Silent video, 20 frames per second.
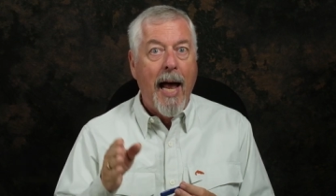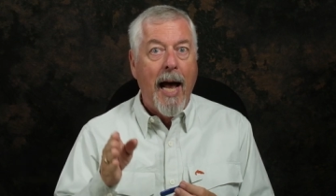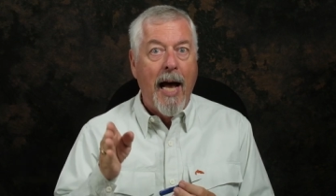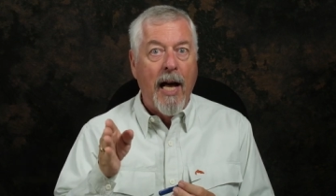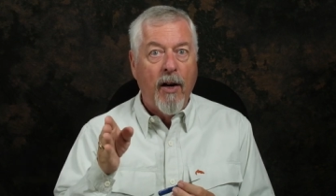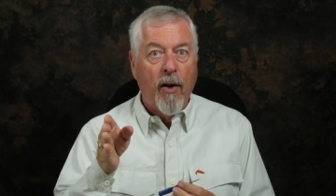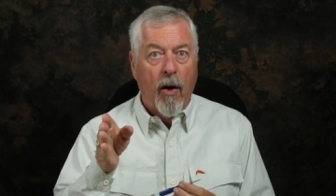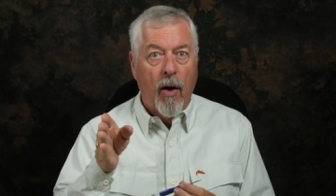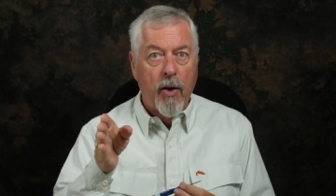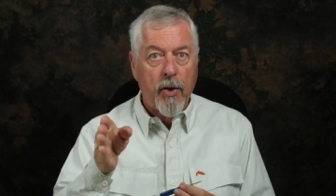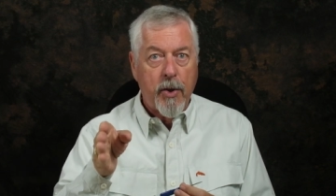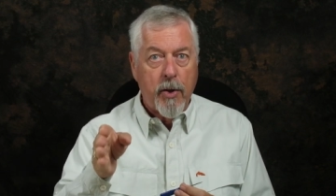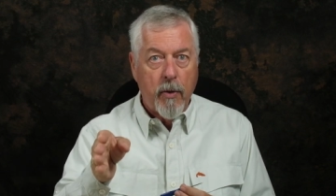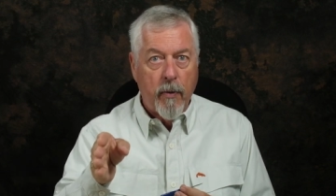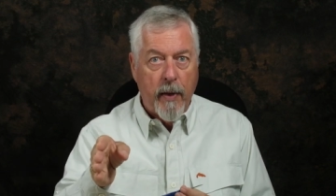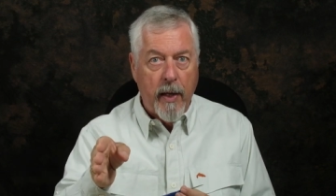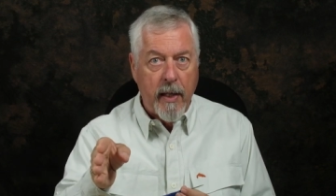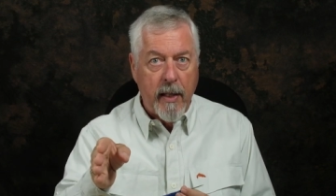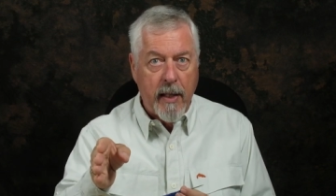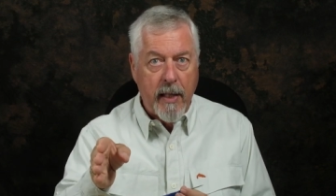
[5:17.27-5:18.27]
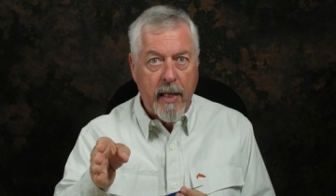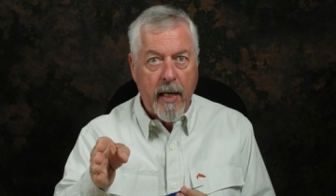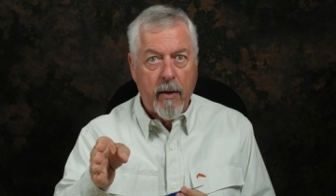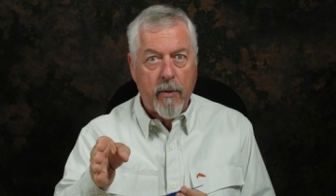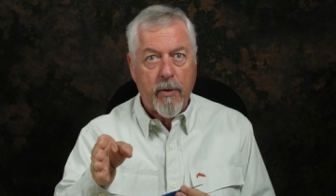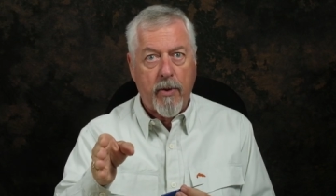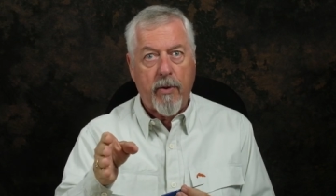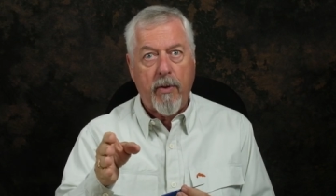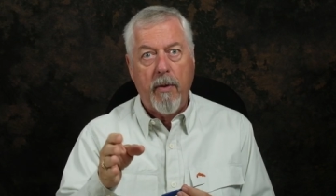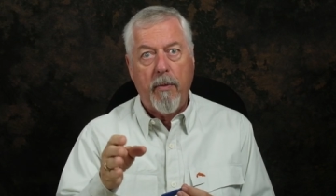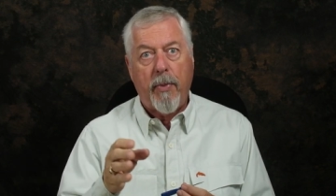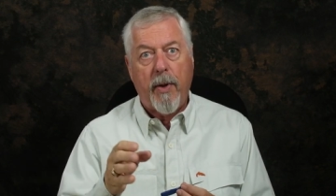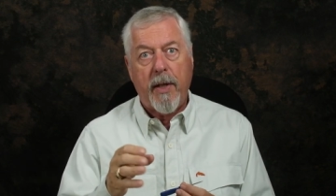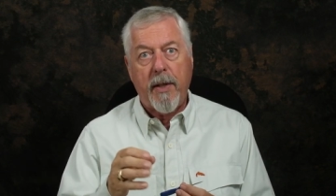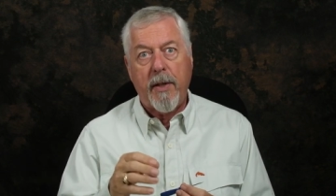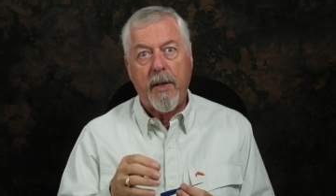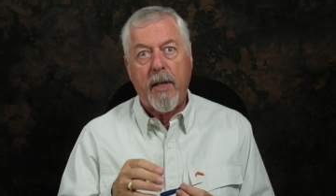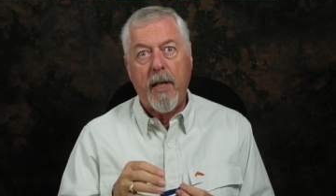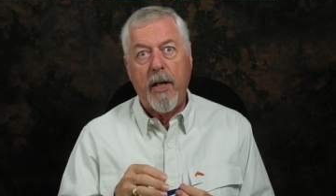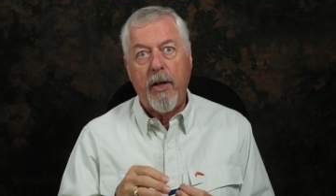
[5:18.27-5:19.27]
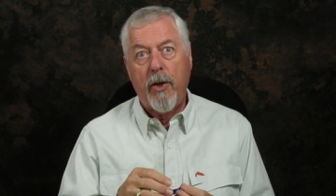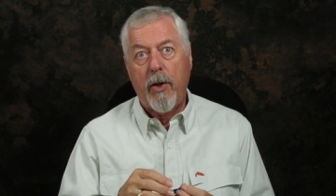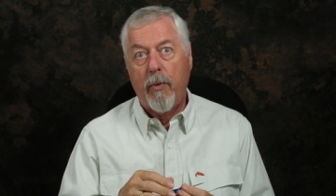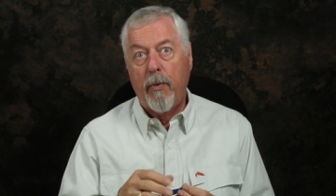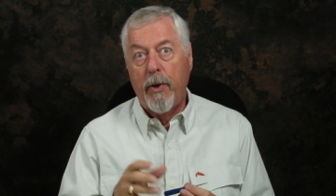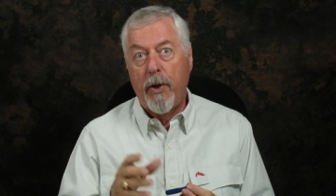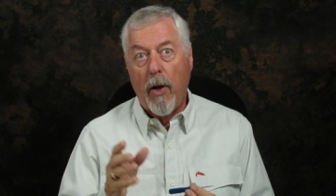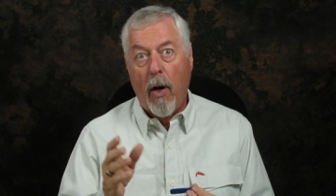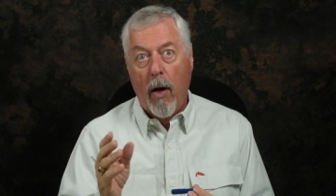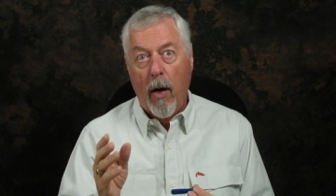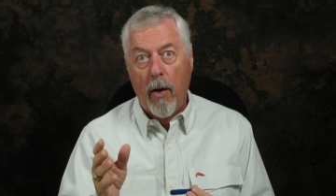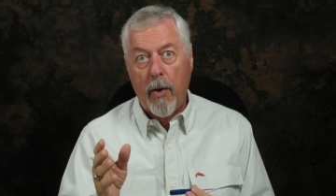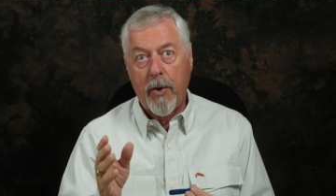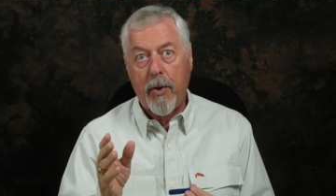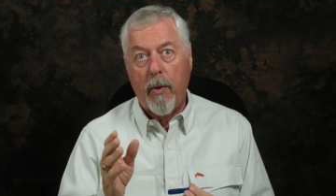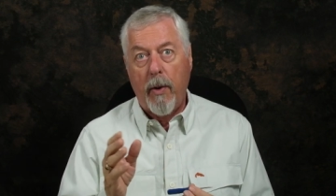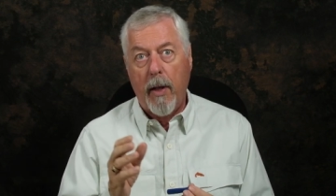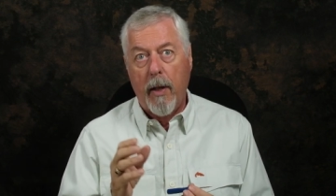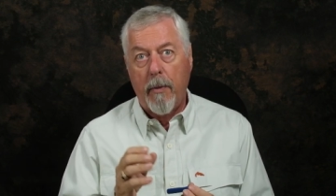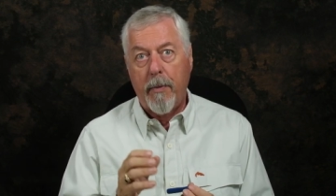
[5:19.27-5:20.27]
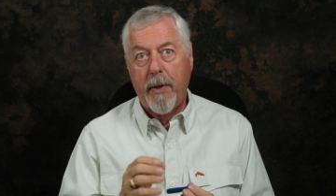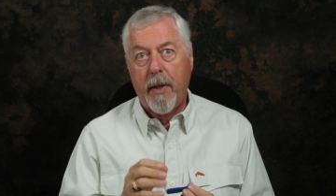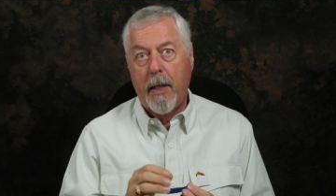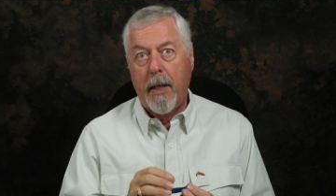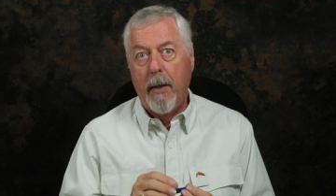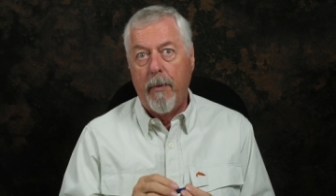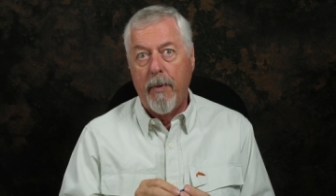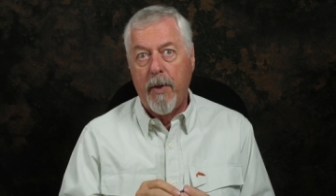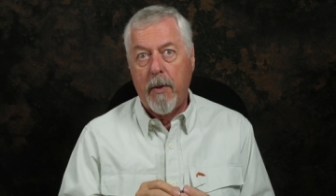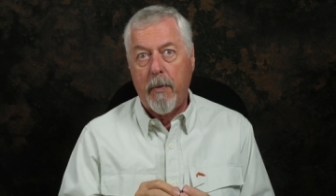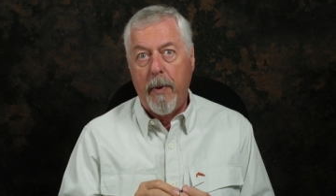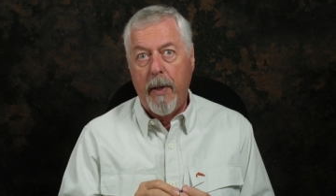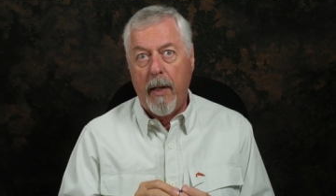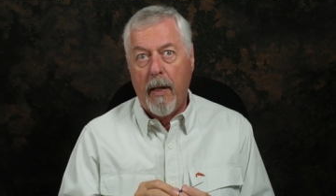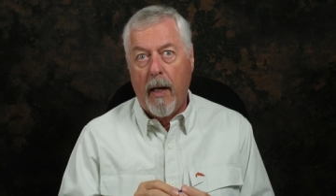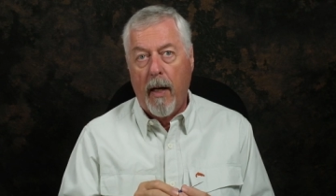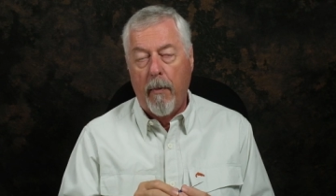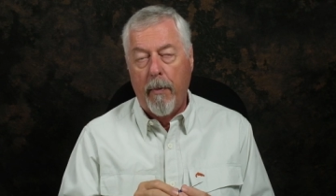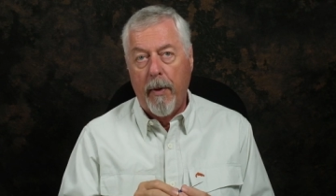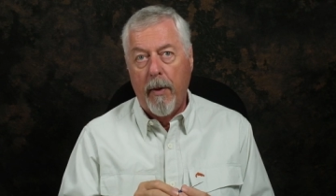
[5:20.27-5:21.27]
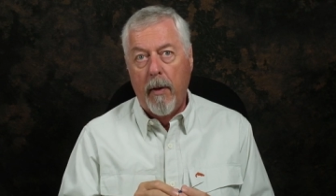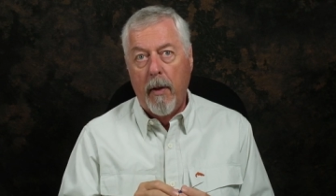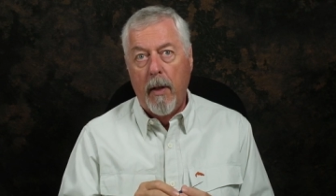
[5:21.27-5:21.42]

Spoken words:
and also that downstream presentation, which also helps to keep the speed up.